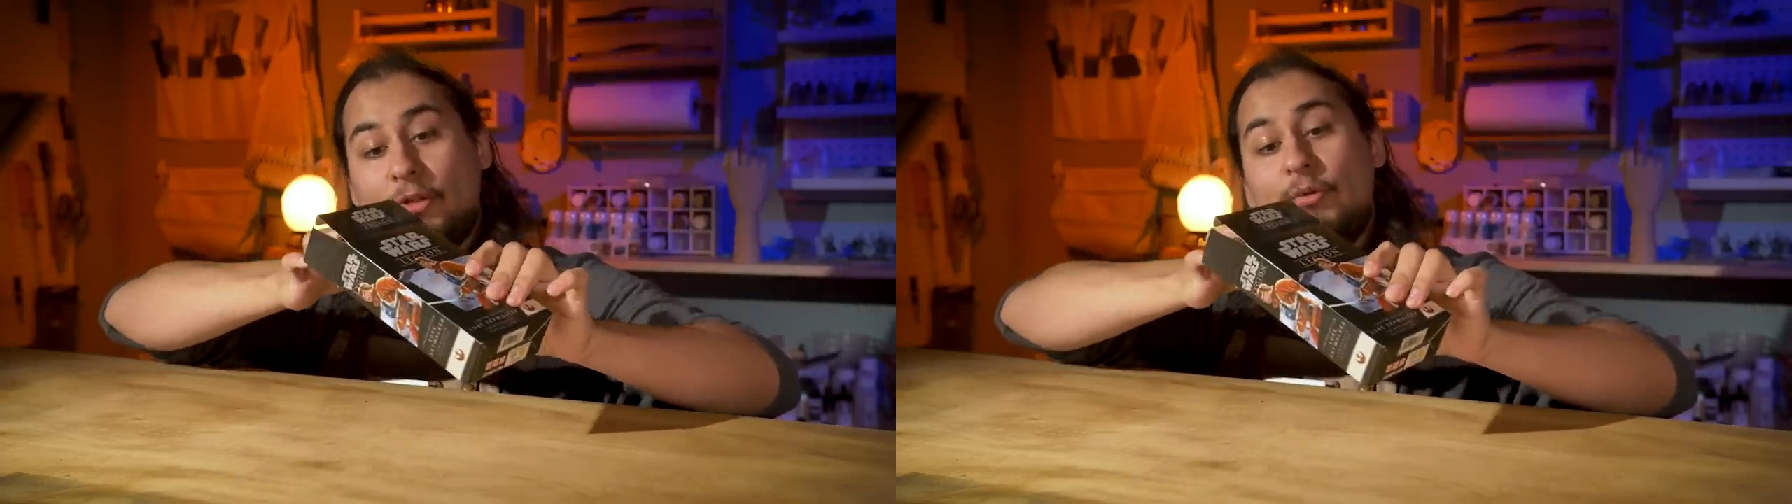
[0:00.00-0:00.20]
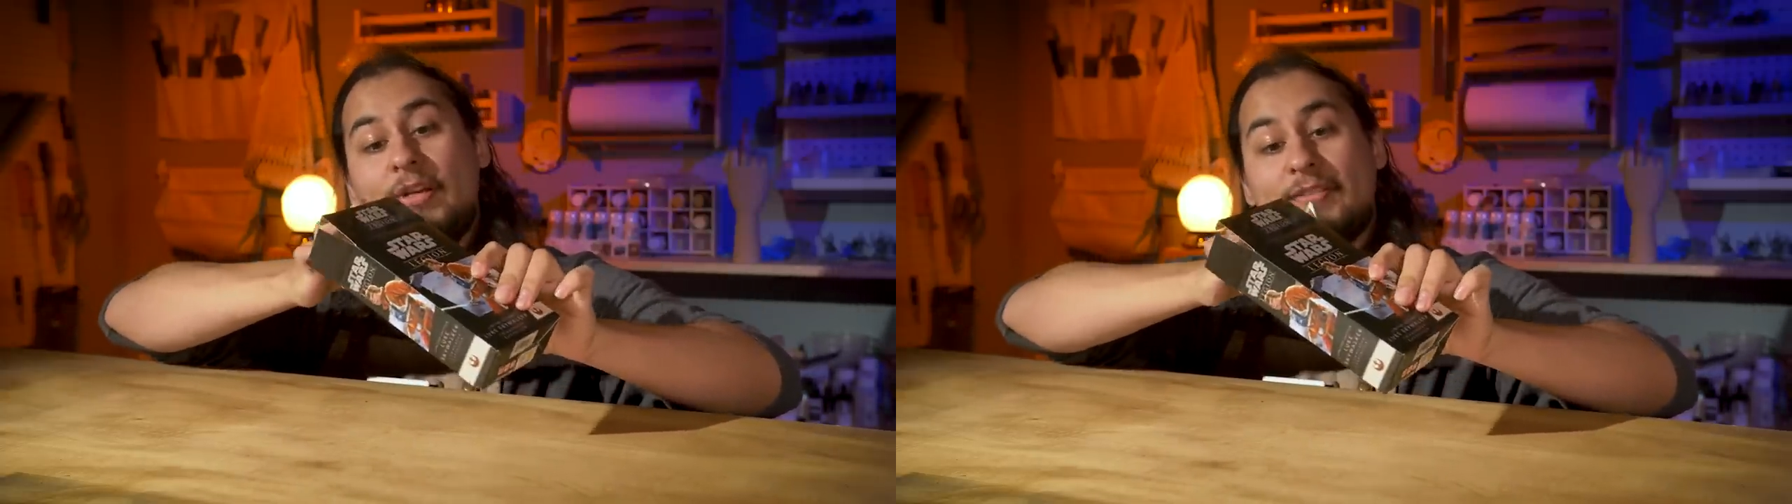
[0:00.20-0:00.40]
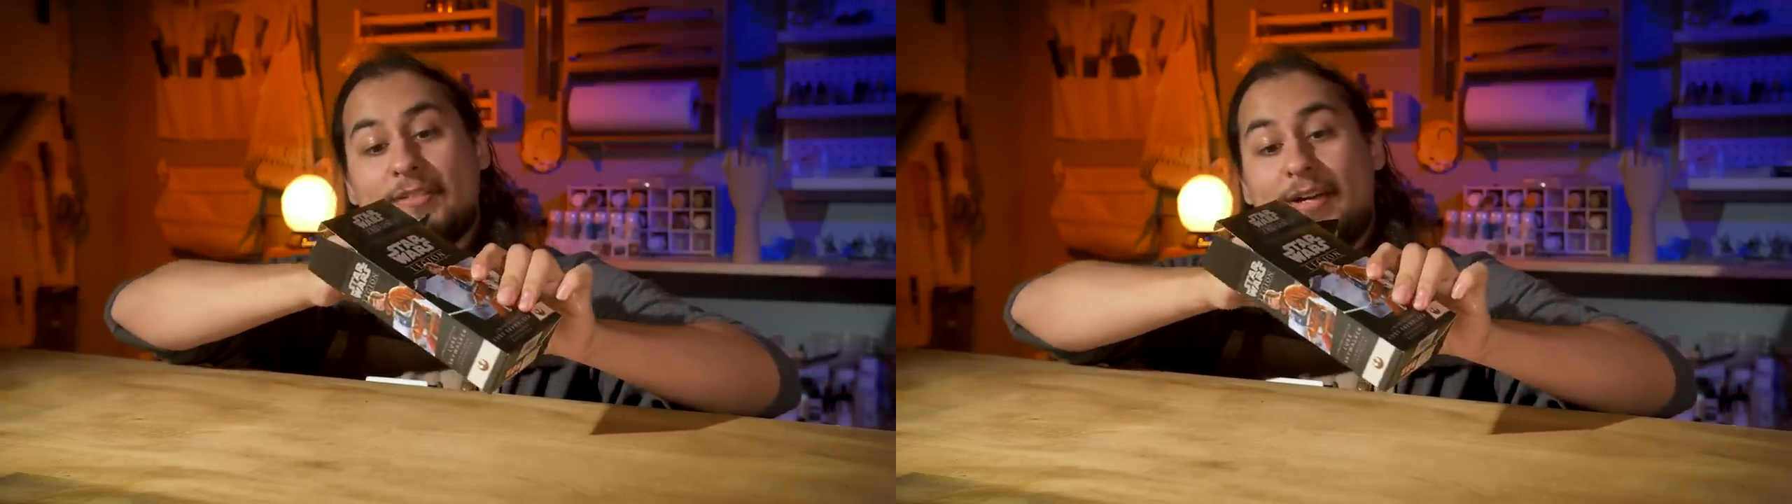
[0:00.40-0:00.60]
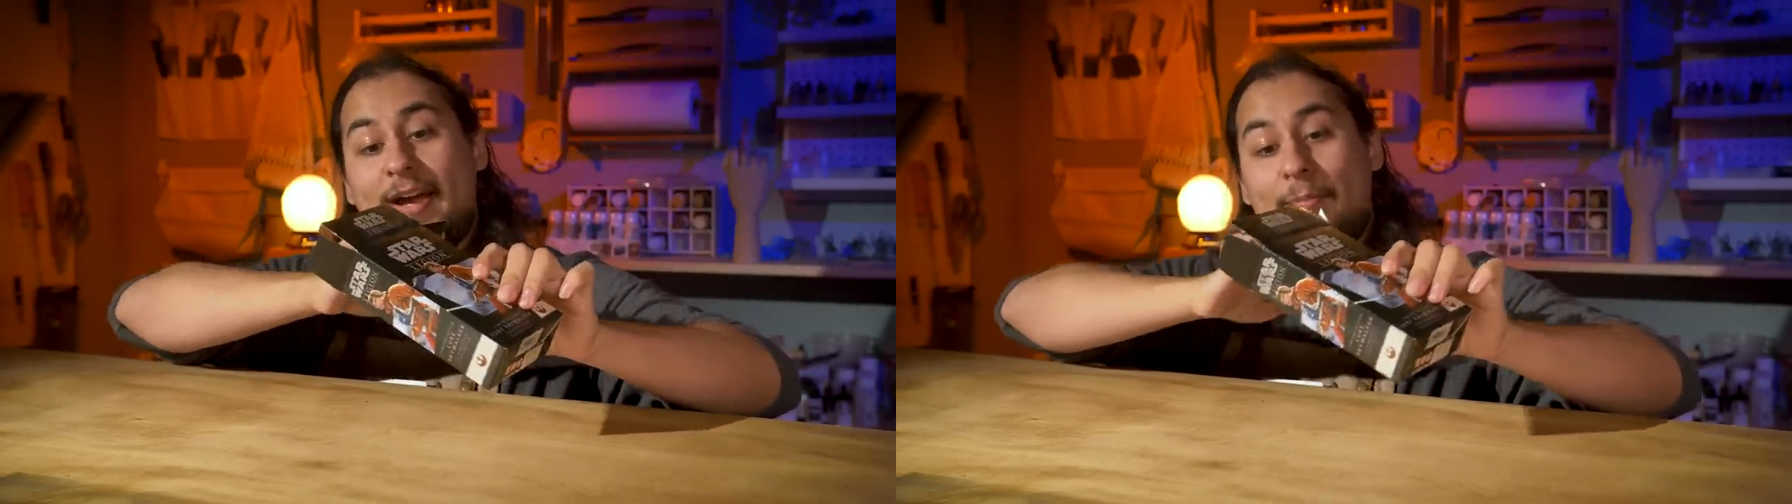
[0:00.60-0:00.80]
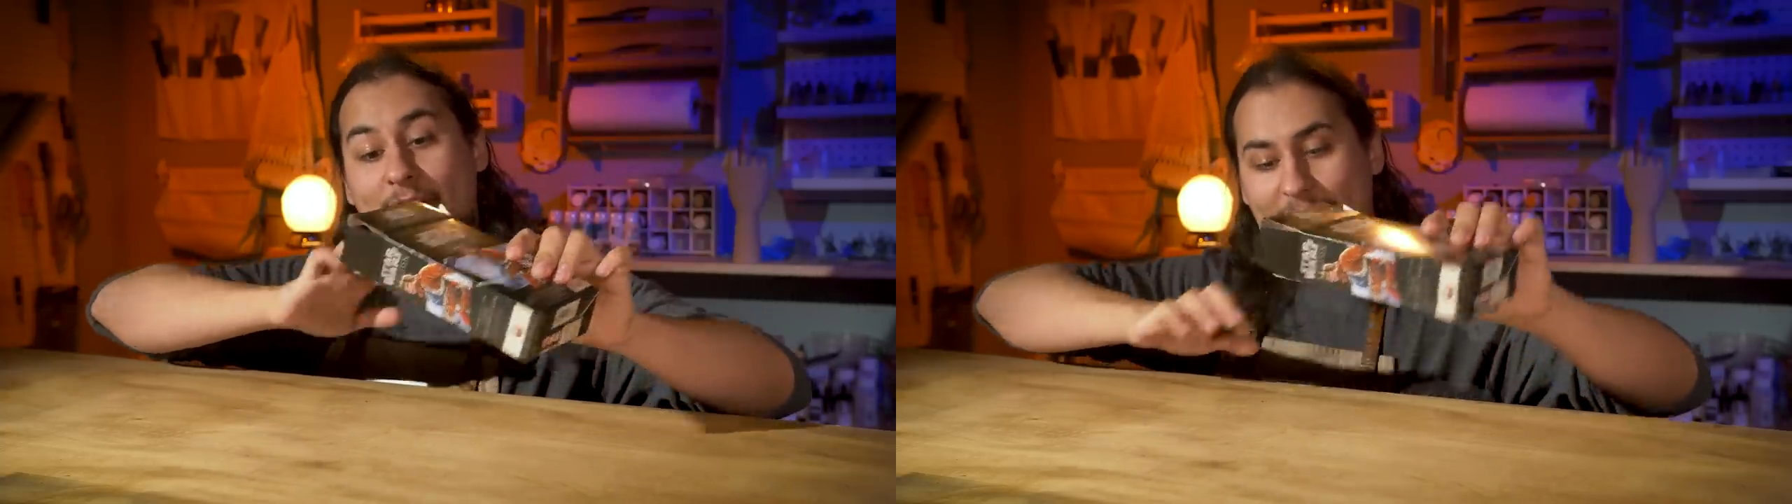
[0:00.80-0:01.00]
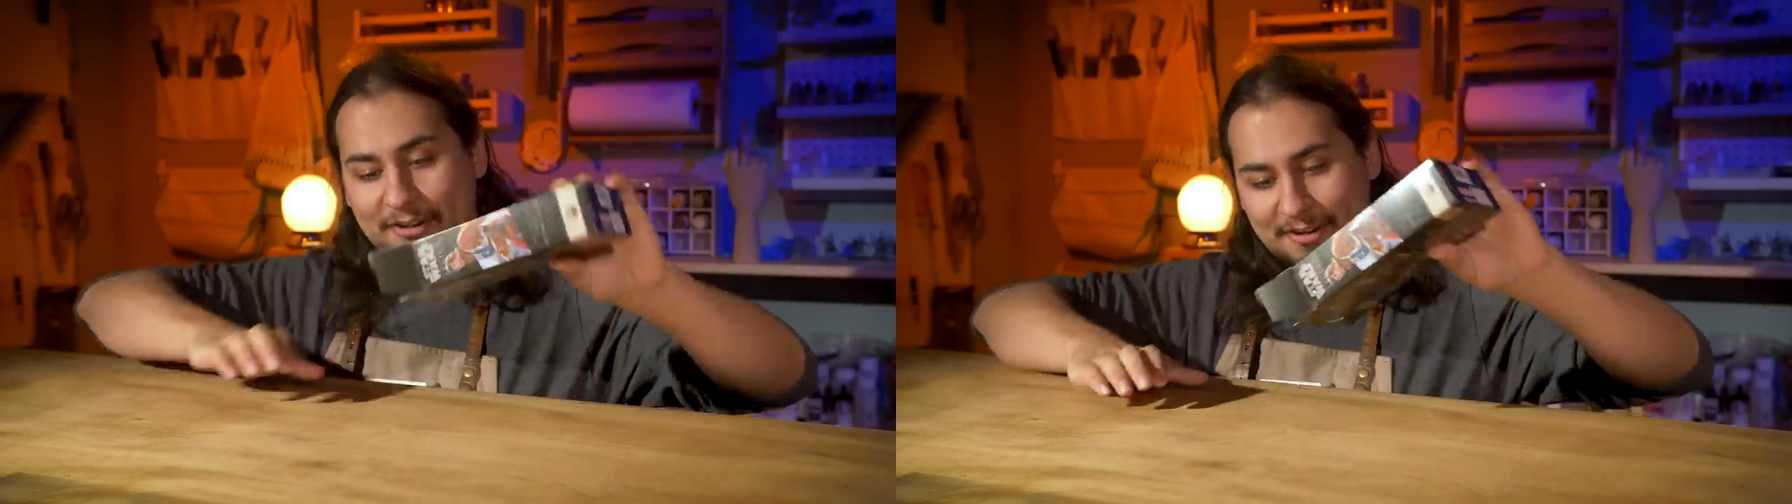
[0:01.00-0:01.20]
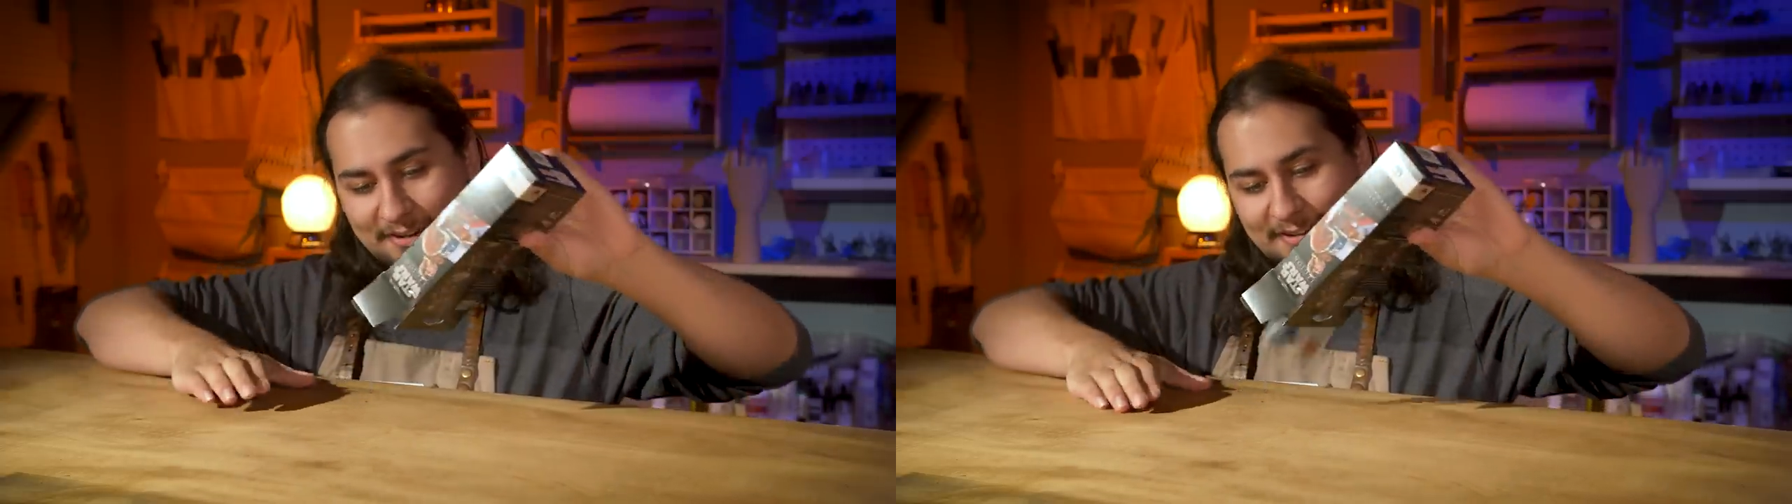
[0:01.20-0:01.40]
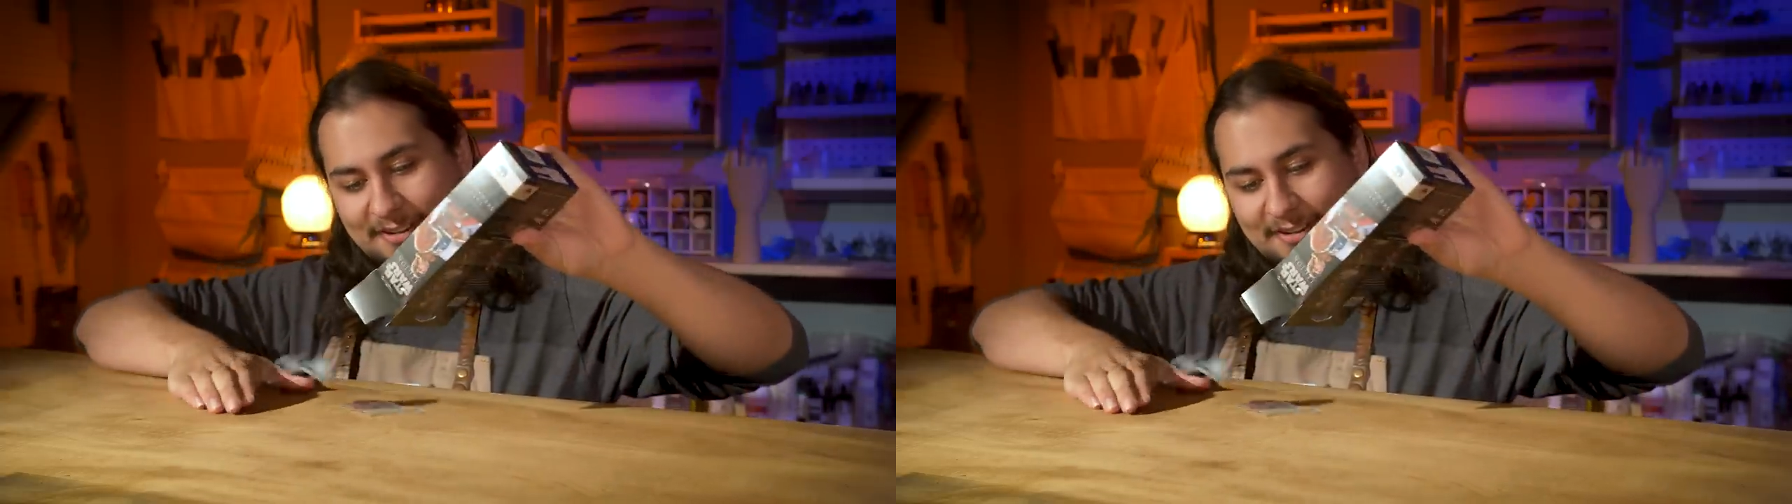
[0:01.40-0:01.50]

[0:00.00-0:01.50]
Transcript: Luke Sky Potter.